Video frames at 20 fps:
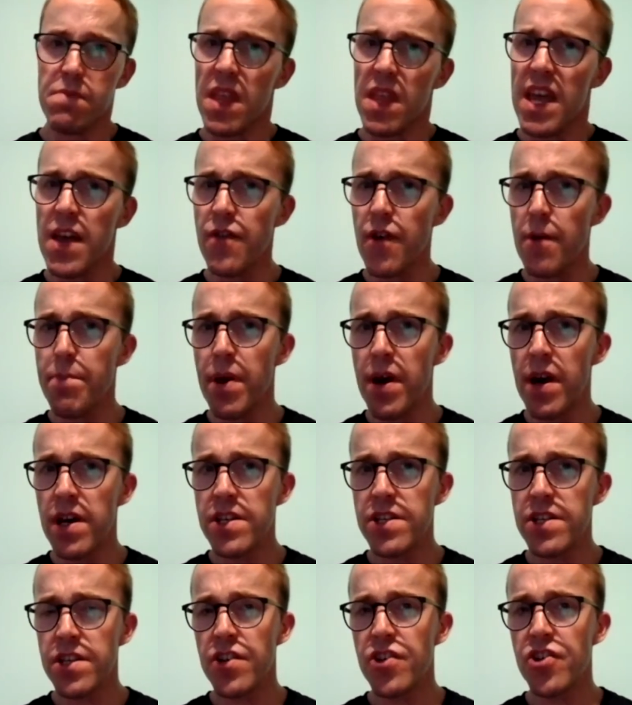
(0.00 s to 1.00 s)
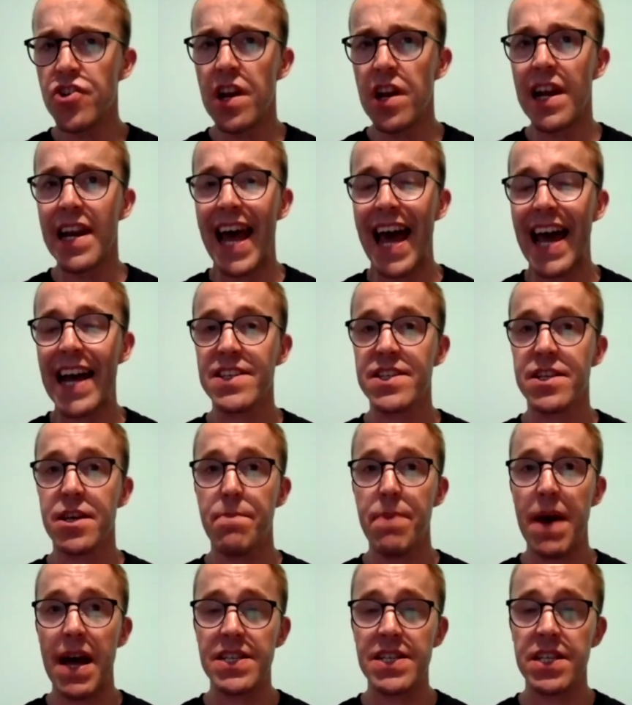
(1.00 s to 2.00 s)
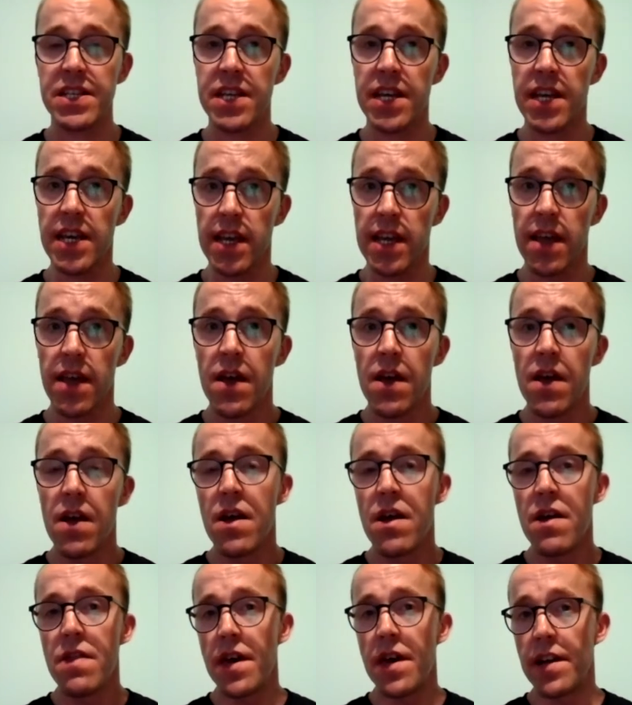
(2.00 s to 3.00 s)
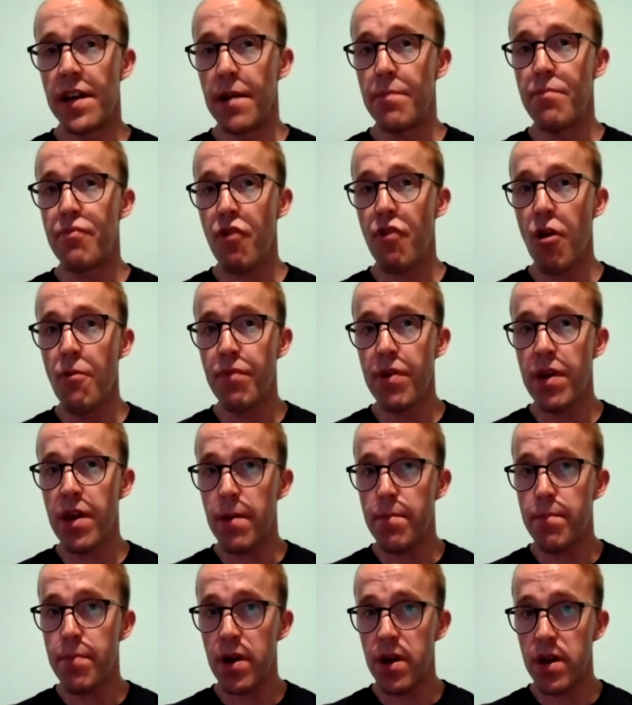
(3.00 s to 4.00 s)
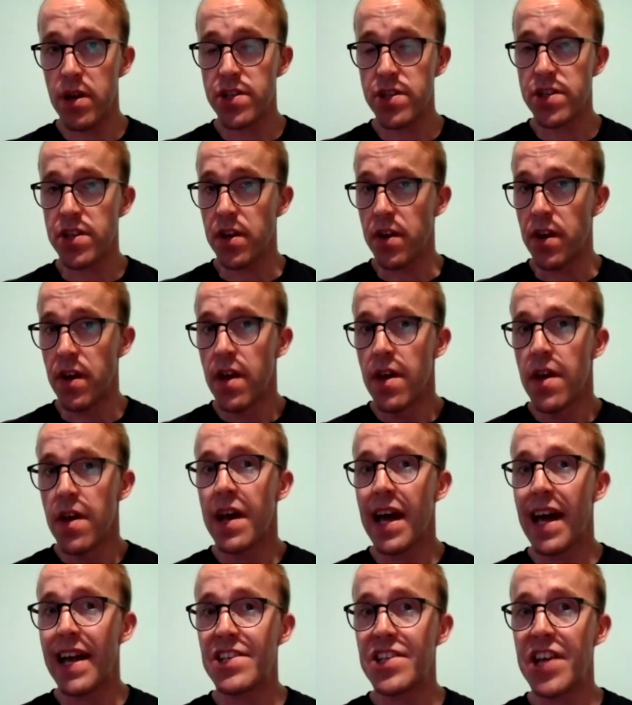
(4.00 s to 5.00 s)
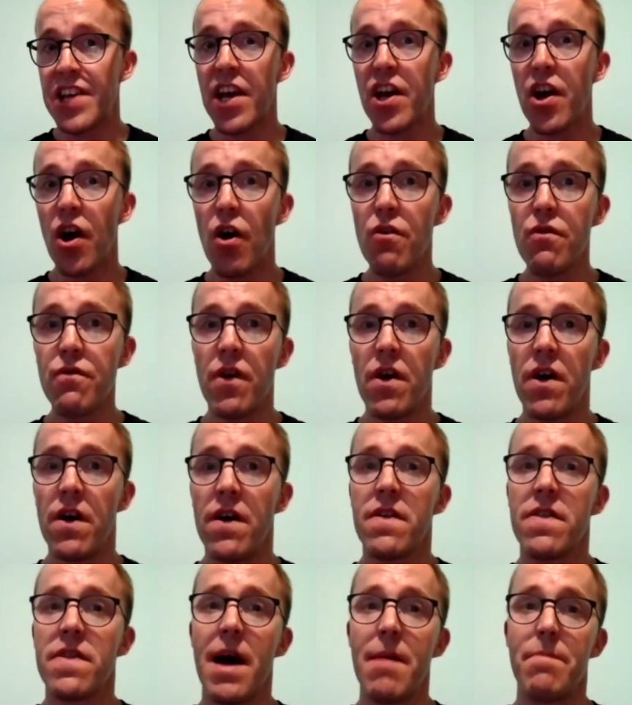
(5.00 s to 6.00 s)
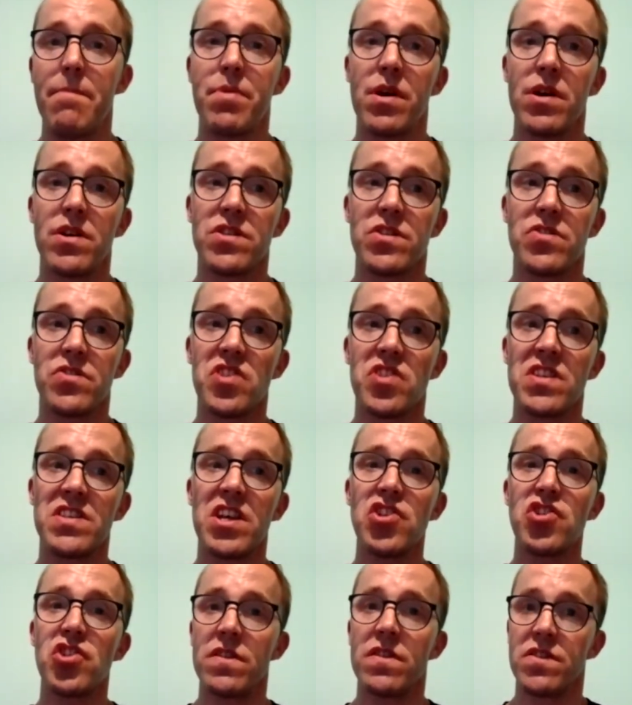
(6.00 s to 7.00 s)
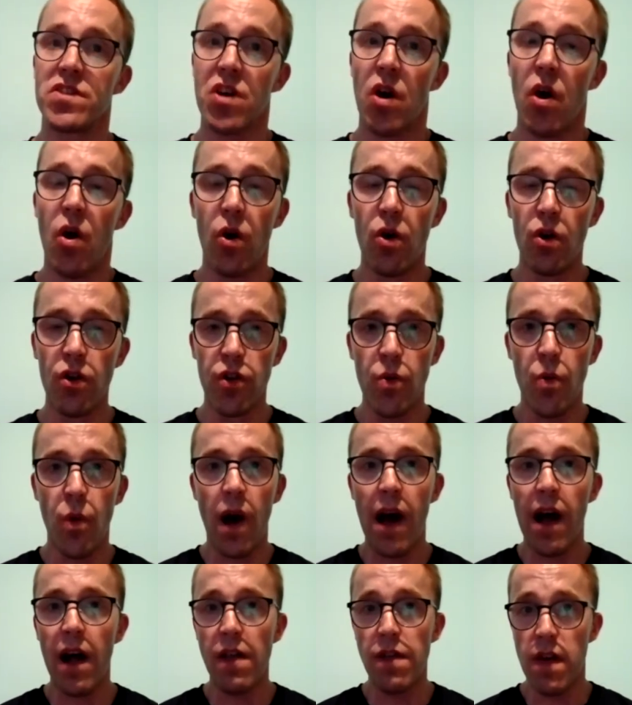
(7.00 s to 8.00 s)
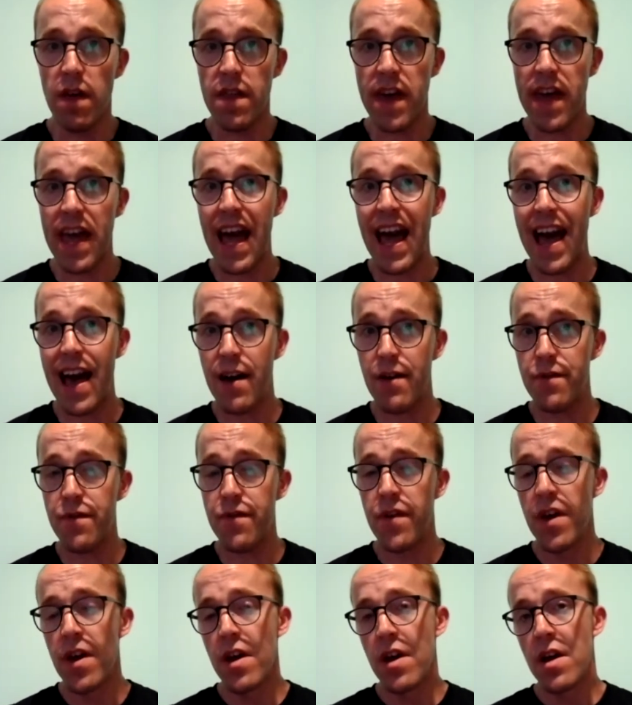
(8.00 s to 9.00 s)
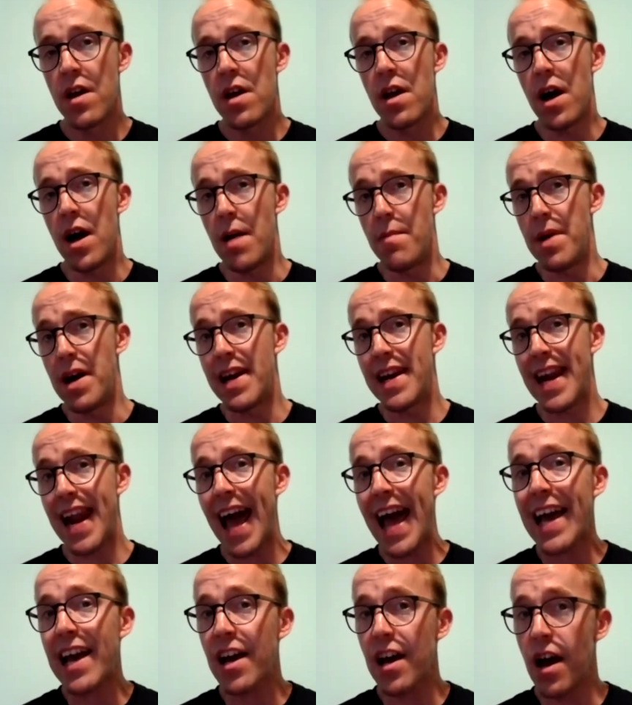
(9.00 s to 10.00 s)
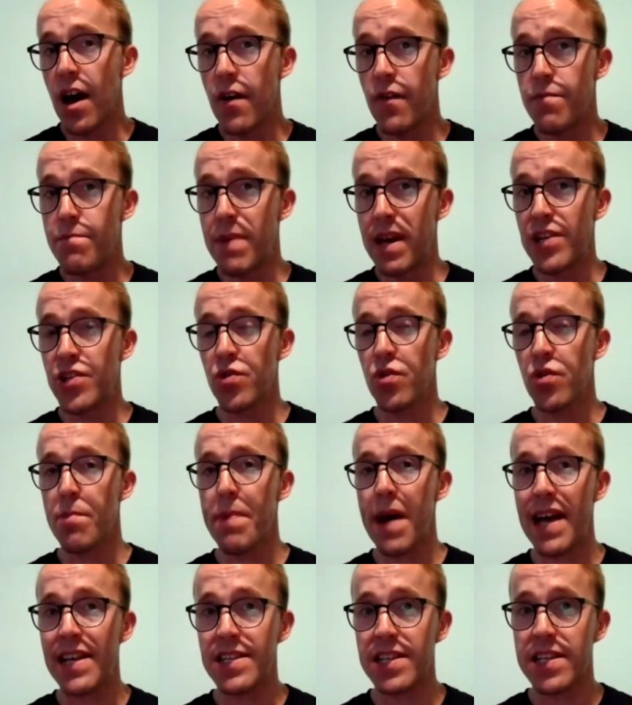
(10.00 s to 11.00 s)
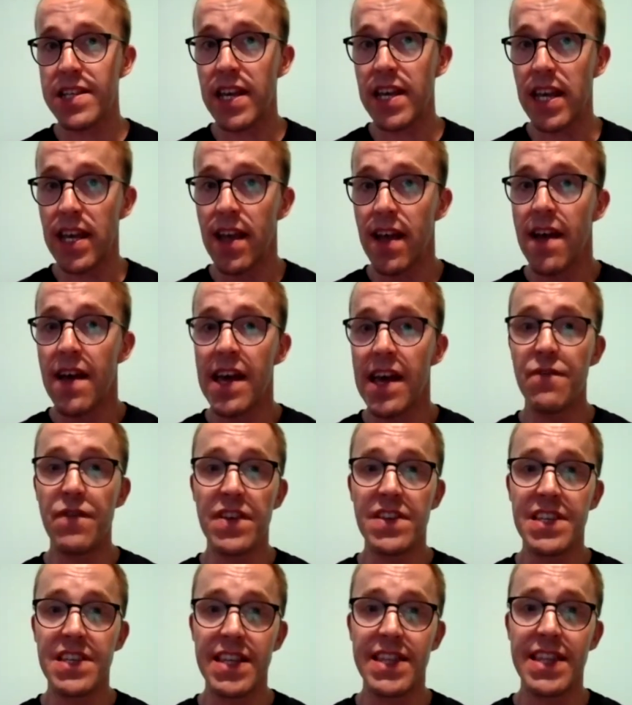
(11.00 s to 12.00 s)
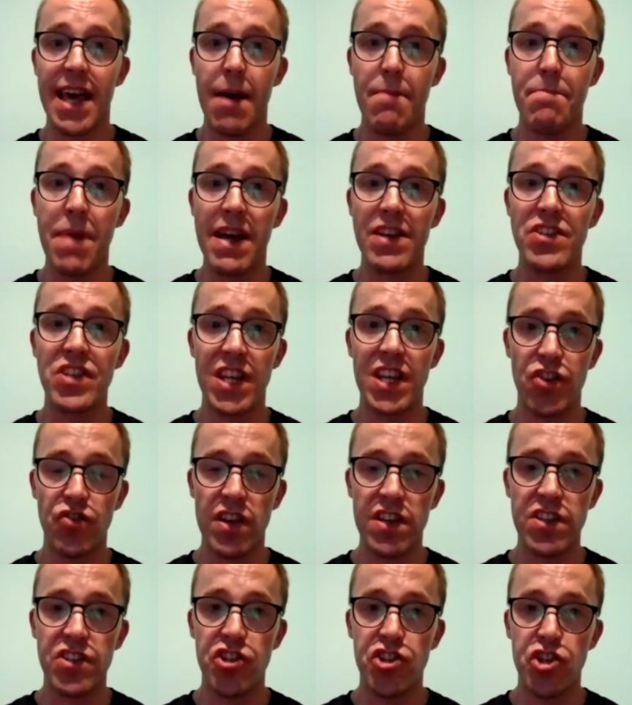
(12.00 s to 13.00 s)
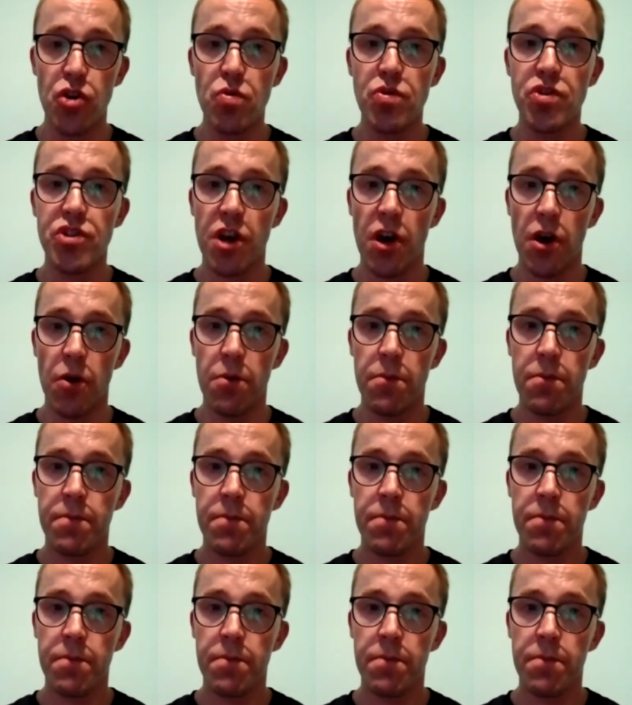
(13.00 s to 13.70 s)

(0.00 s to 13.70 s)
if a person lacks capacity, then an appropriate person can take over that person's decisions, all the while that they have a lack of mental capacity if it's in their best interest to do so.